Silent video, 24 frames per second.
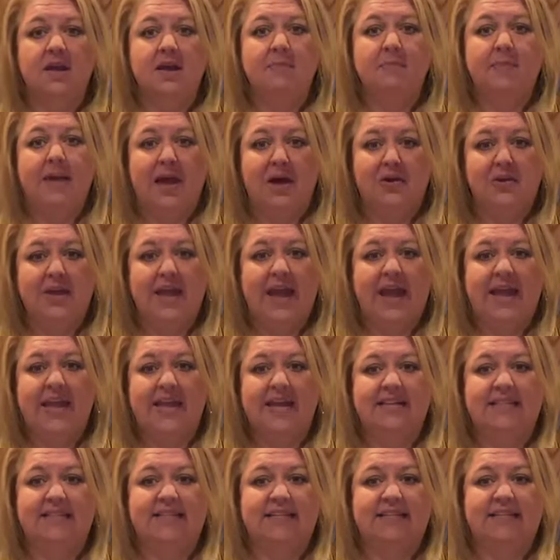Pound cake
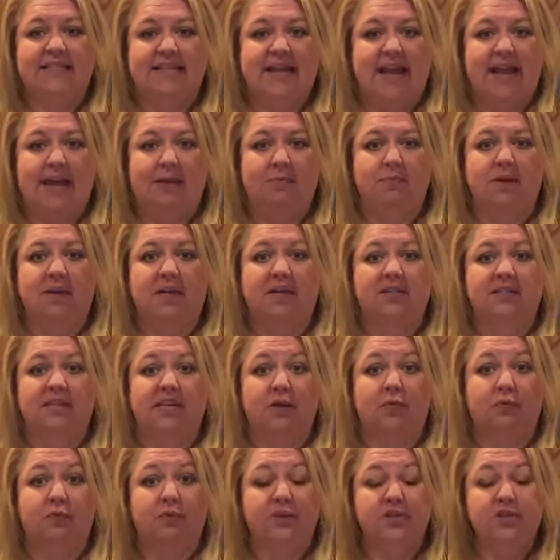gets its name because
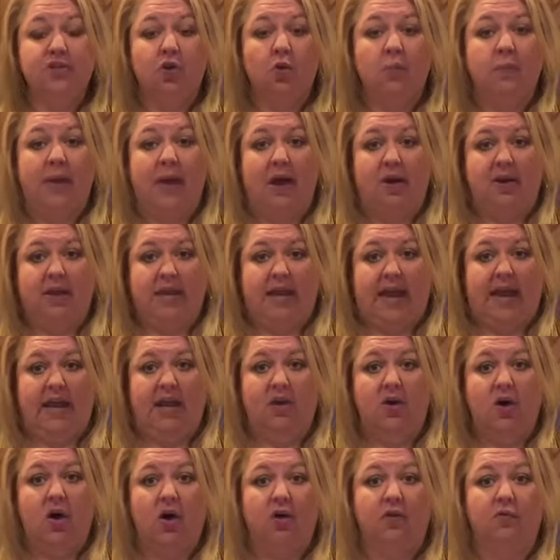the original pound cake
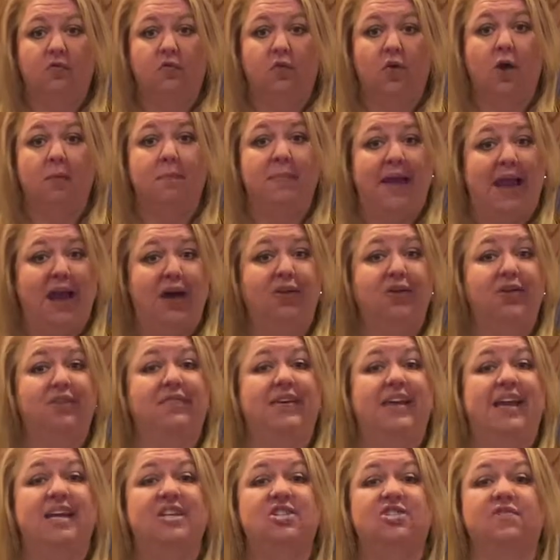called for a pound of
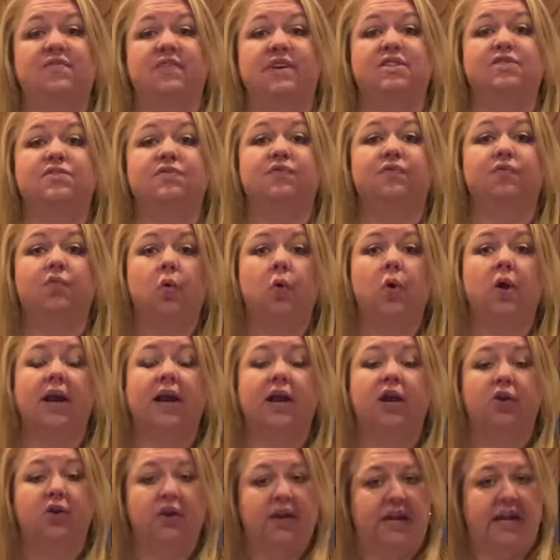each of its 4
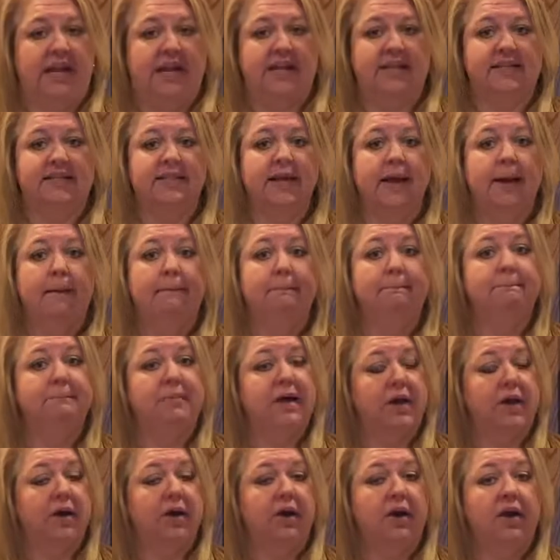ingredients:
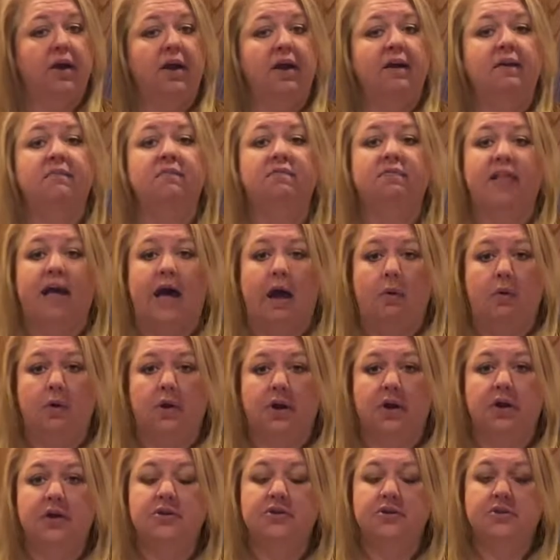butter,
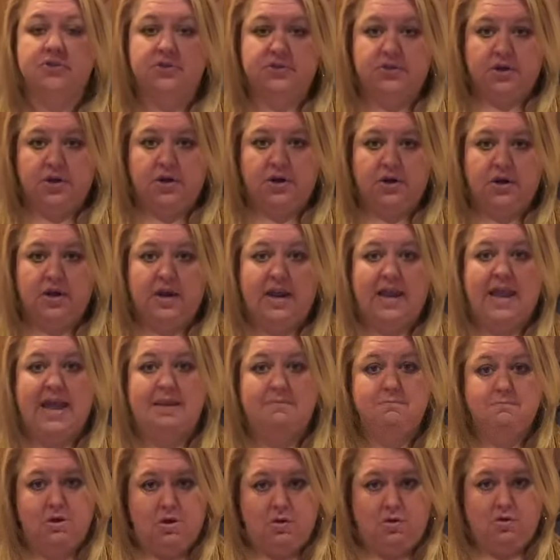flour, sugar,
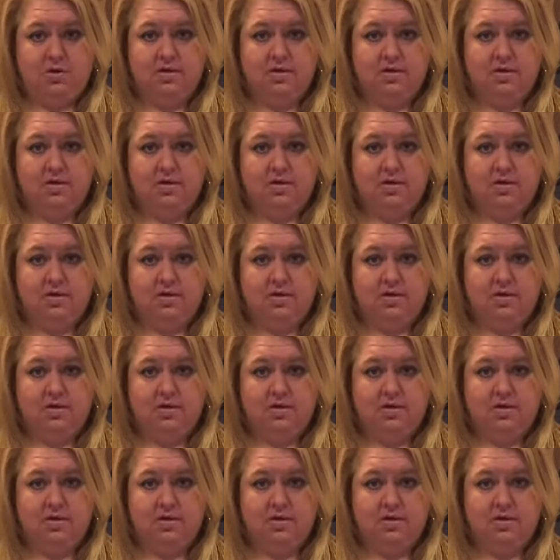and milk.